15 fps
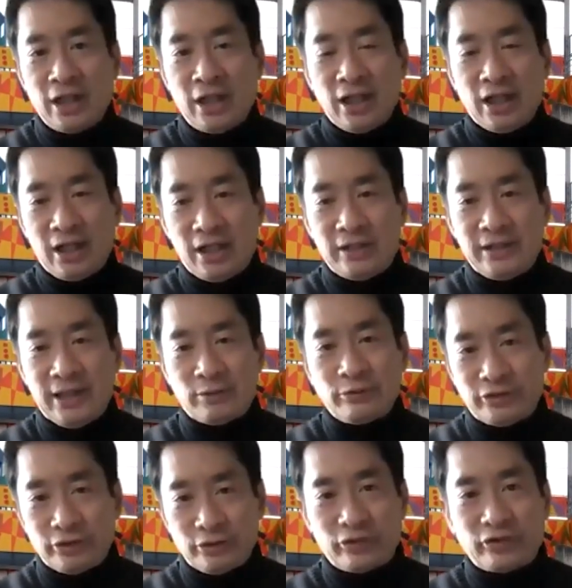Now it was
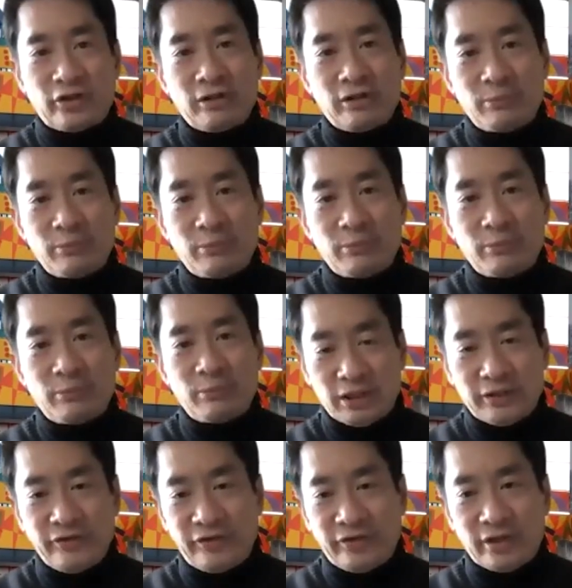interesting
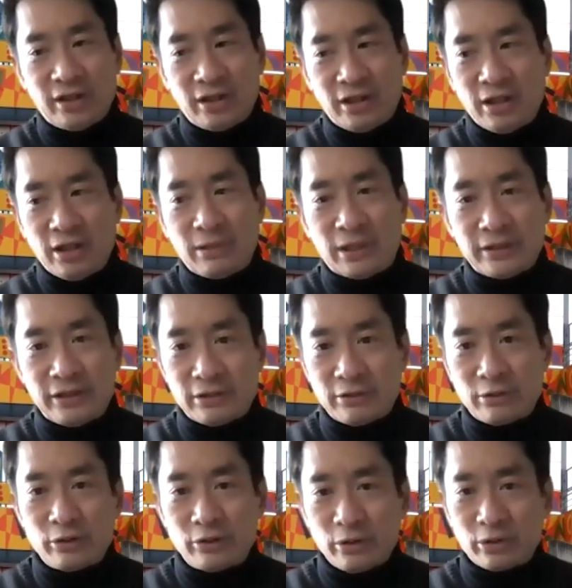because about a
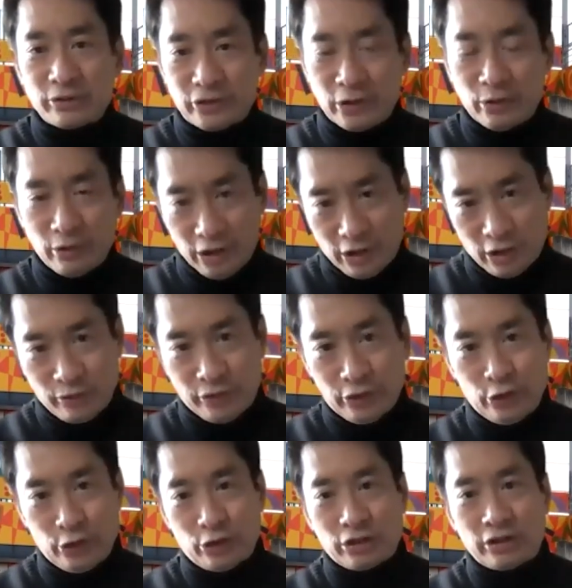year or so ago, the
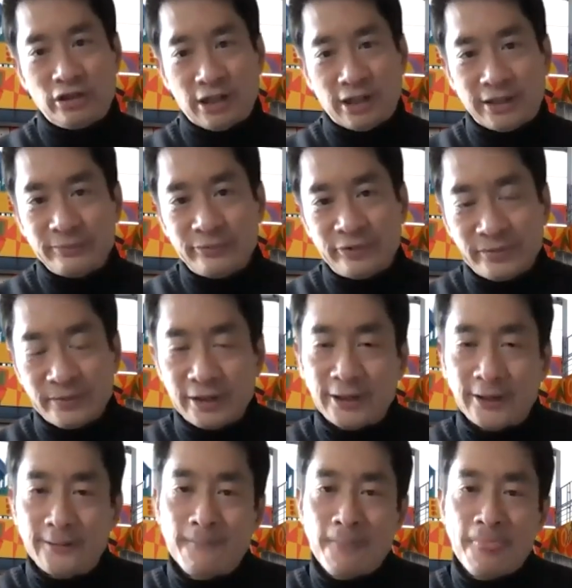New York Times,
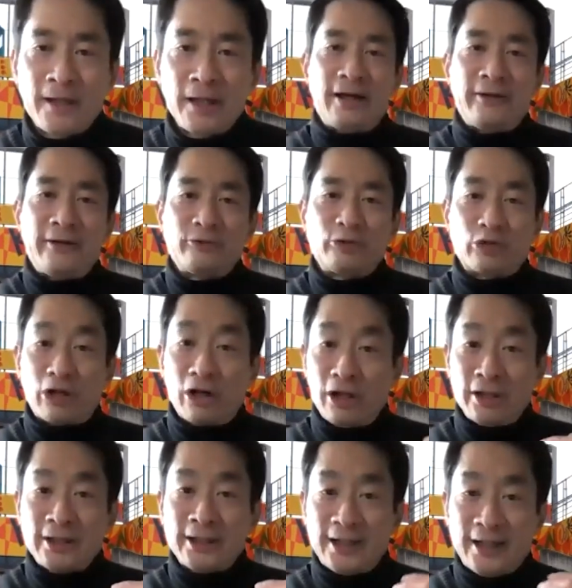drawing
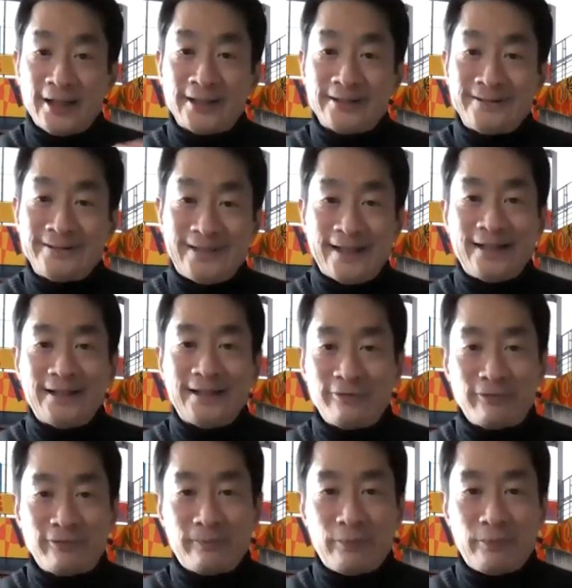on
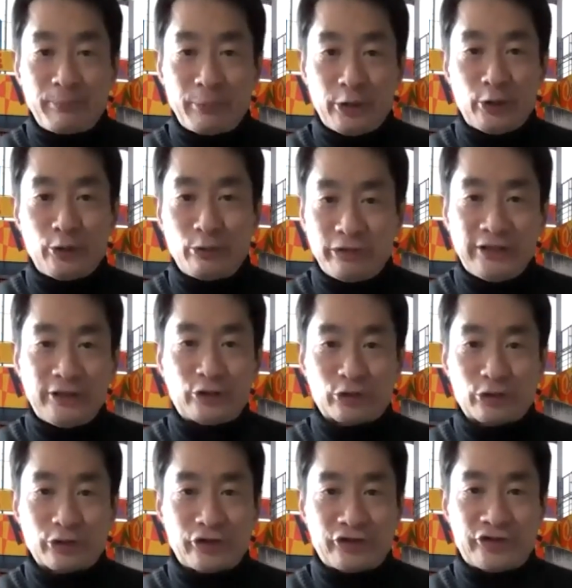data from the Pew
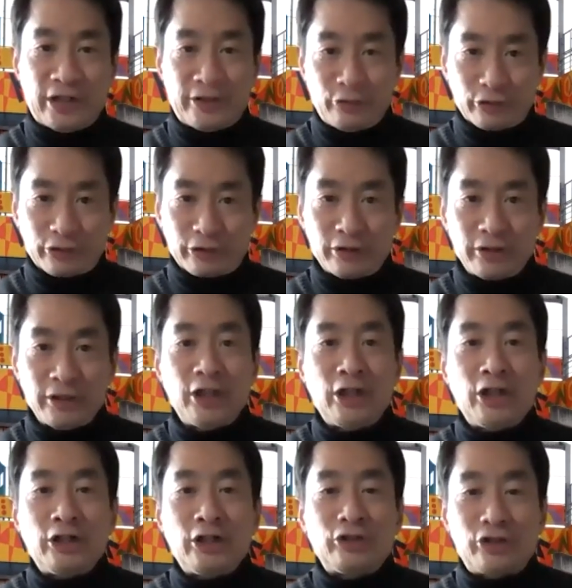Research Center,
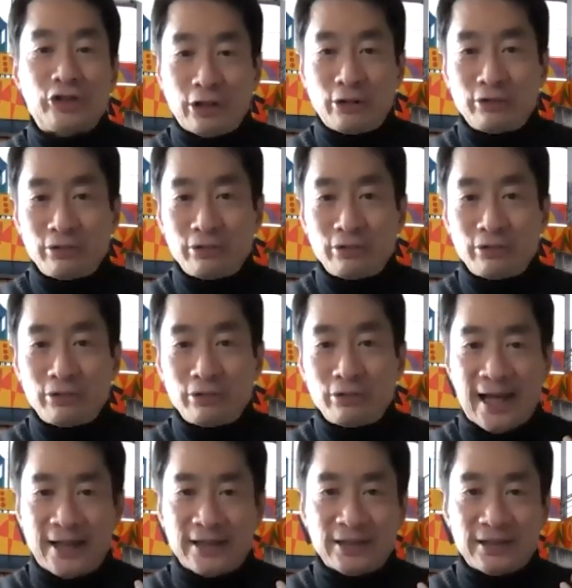showed
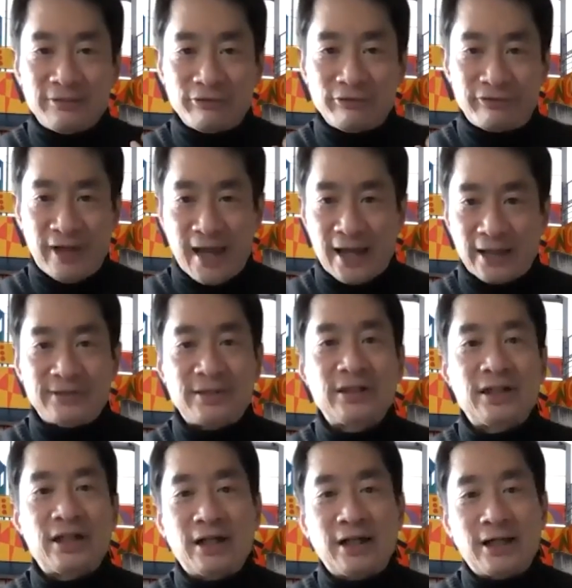that, in fact,
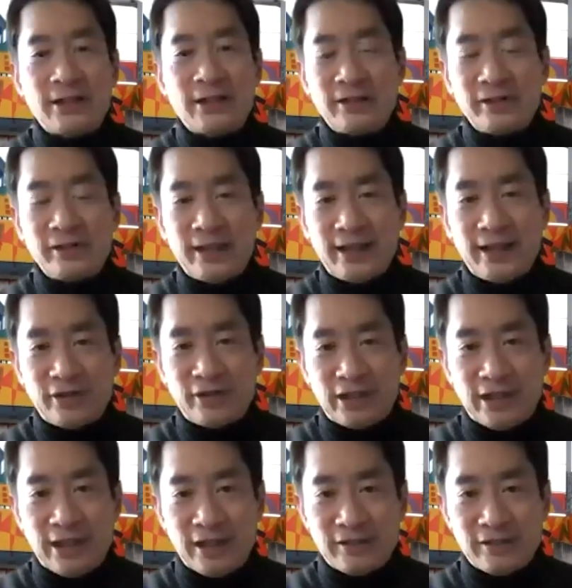the